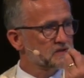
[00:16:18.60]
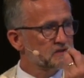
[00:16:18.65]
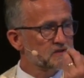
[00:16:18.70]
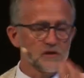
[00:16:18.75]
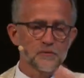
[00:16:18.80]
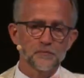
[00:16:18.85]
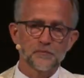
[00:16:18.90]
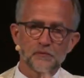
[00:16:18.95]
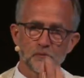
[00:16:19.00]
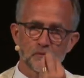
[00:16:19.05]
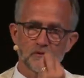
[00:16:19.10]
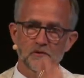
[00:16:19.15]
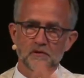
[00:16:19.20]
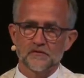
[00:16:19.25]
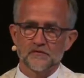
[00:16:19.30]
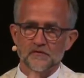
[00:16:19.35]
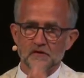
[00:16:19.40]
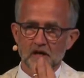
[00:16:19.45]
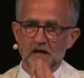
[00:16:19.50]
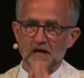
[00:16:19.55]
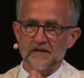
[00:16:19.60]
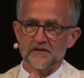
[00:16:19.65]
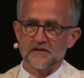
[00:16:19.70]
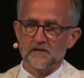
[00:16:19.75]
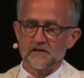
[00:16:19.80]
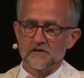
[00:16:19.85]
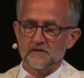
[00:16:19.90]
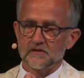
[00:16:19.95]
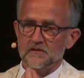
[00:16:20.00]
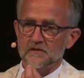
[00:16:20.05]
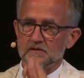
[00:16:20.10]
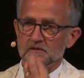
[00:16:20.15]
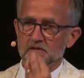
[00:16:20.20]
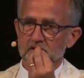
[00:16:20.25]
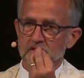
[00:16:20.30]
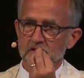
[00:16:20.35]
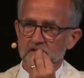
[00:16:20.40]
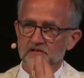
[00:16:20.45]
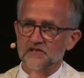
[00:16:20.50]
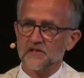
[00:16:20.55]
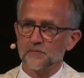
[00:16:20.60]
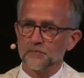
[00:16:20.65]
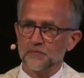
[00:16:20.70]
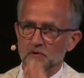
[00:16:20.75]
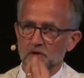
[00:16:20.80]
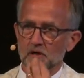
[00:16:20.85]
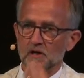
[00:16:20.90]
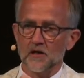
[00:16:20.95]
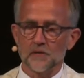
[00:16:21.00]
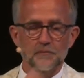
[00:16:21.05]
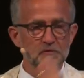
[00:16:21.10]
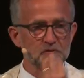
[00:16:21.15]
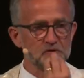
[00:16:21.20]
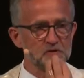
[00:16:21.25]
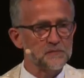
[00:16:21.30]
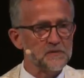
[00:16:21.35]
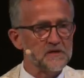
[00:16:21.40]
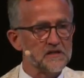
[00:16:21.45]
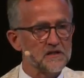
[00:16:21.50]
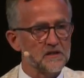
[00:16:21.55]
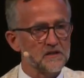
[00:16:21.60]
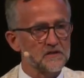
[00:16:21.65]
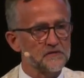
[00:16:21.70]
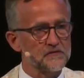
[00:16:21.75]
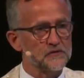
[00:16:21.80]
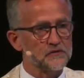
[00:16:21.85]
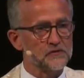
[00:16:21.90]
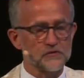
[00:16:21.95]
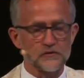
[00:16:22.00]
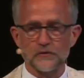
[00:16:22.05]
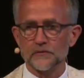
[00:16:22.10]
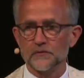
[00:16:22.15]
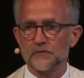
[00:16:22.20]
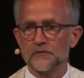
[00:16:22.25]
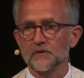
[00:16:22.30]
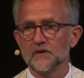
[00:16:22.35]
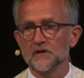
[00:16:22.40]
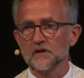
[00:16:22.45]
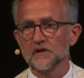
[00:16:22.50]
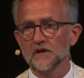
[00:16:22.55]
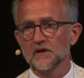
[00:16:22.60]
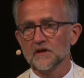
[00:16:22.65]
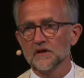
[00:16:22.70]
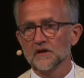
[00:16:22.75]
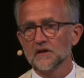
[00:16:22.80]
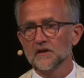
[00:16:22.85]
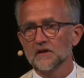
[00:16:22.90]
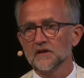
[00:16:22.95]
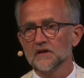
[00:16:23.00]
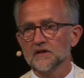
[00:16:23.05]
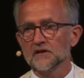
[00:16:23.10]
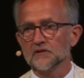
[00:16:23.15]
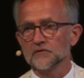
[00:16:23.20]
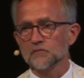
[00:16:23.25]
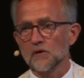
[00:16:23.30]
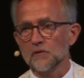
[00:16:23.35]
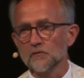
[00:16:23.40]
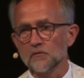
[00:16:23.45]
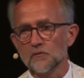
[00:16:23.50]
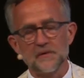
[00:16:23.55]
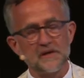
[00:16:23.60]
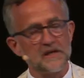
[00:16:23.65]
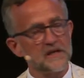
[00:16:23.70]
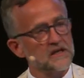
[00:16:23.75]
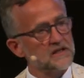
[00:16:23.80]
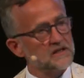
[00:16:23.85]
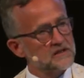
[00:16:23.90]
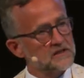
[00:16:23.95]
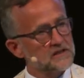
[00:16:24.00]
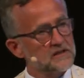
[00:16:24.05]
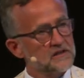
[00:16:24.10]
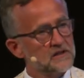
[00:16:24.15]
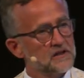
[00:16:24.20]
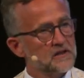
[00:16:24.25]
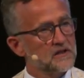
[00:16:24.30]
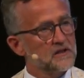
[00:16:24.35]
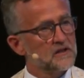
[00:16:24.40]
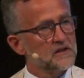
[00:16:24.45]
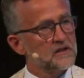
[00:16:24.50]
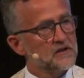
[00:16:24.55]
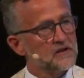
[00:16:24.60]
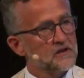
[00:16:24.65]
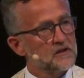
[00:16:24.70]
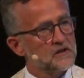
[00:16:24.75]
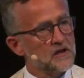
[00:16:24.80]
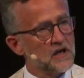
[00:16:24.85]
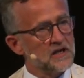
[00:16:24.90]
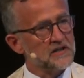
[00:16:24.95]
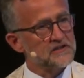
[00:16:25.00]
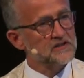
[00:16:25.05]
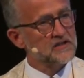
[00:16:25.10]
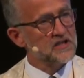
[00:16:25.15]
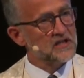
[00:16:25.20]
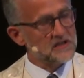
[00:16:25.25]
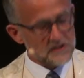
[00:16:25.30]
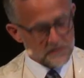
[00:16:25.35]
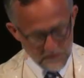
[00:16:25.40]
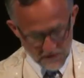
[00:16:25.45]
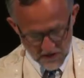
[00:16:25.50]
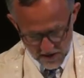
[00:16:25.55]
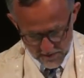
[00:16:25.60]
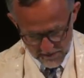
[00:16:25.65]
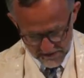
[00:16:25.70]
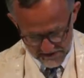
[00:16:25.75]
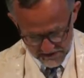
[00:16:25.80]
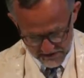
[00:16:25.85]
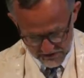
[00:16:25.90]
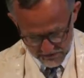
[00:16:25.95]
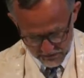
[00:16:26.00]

The simple word of God, the simple, humble speaking of the truth is what will make God's kingdom come